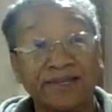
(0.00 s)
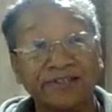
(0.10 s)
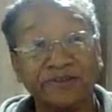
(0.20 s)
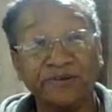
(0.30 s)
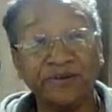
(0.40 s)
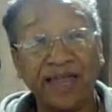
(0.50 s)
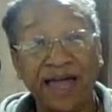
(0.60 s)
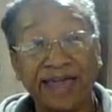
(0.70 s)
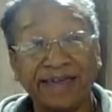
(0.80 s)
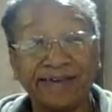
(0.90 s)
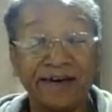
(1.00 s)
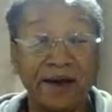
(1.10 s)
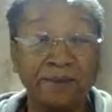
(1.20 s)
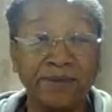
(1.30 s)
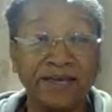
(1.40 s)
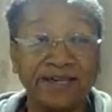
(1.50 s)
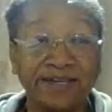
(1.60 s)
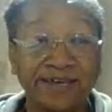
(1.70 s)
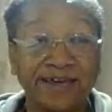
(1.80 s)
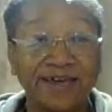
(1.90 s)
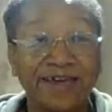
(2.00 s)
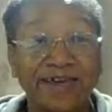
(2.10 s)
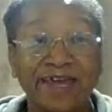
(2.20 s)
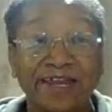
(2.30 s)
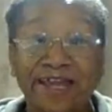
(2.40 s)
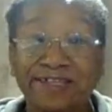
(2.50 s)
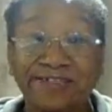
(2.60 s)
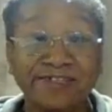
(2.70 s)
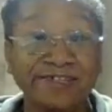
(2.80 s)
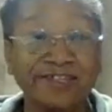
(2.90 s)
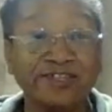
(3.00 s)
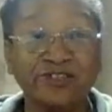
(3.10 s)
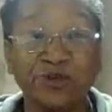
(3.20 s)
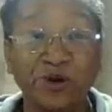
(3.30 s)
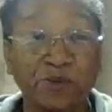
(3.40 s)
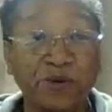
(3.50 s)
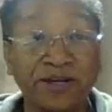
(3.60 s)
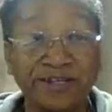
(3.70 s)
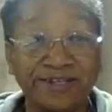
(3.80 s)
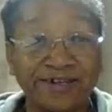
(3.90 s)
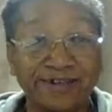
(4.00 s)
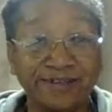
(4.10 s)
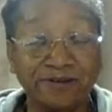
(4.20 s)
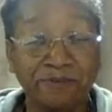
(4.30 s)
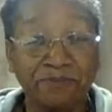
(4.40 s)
do like, comment, and let's just enjoy one another.